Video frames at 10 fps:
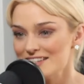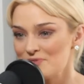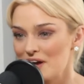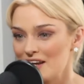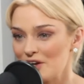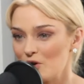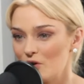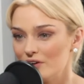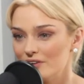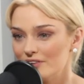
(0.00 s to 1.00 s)
depending
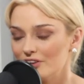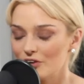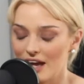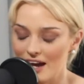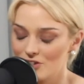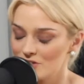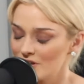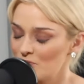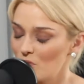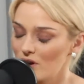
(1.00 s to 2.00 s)
on the location
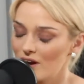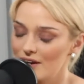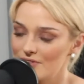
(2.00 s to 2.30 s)
and what kind